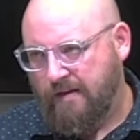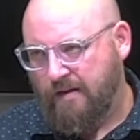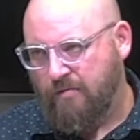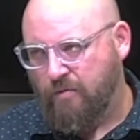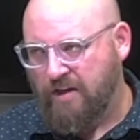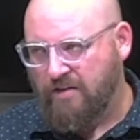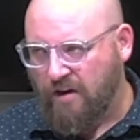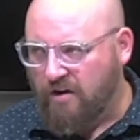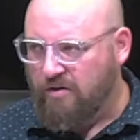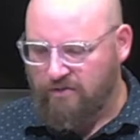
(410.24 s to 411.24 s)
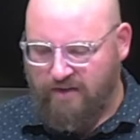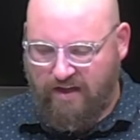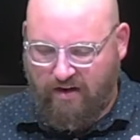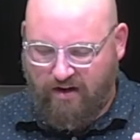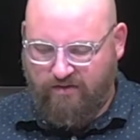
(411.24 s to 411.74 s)
we know
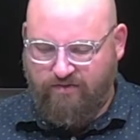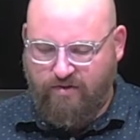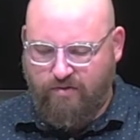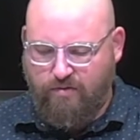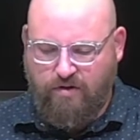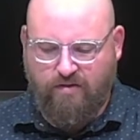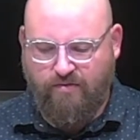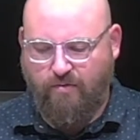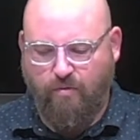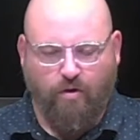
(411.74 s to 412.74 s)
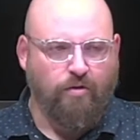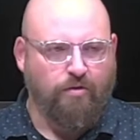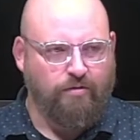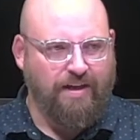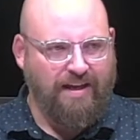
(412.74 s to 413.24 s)
that our view of the
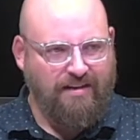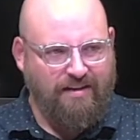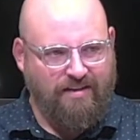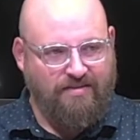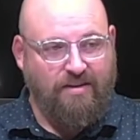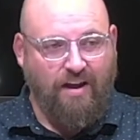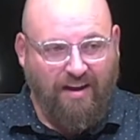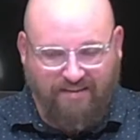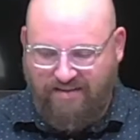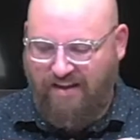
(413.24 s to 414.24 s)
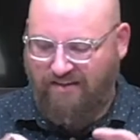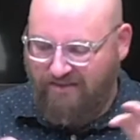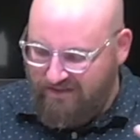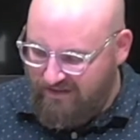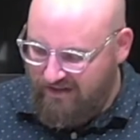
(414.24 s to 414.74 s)
world and its
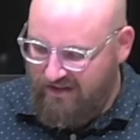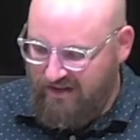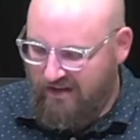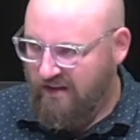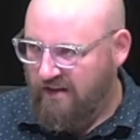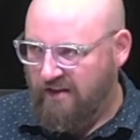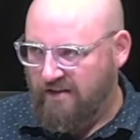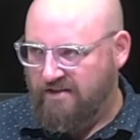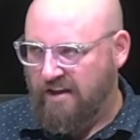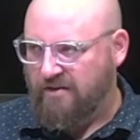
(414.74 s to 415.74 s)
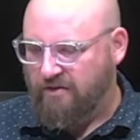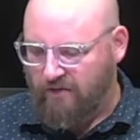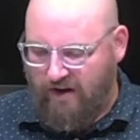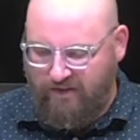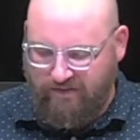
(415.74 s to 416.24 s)
contents is centered
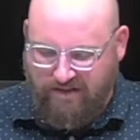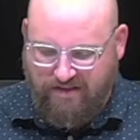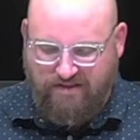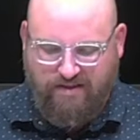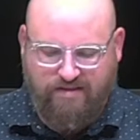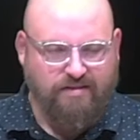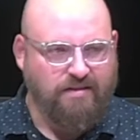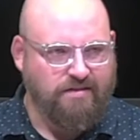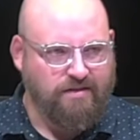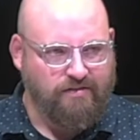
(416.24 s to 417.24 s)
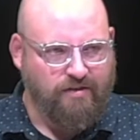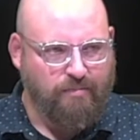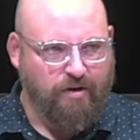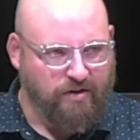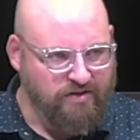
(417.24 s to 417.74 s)
around the existence of a
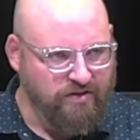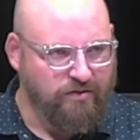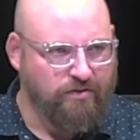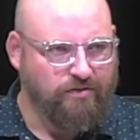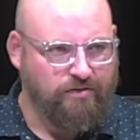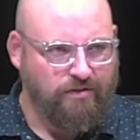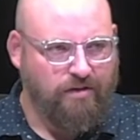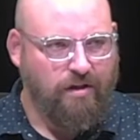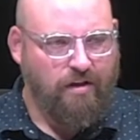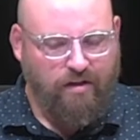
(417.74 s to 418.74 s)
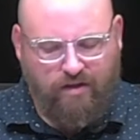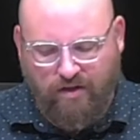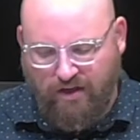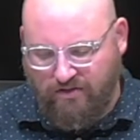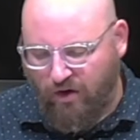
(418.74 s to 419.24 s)
personal
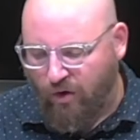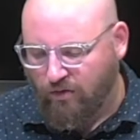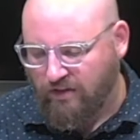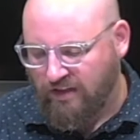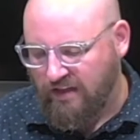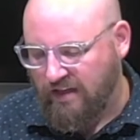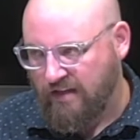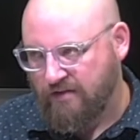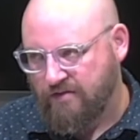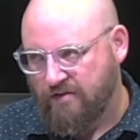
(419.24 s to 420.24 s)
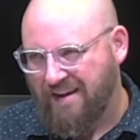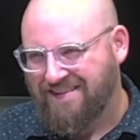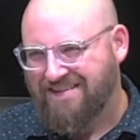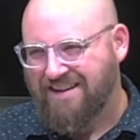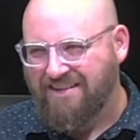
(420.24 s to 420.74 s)
and holy and
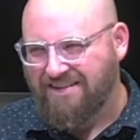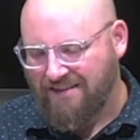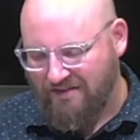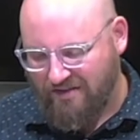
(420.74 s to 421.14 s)
transcendent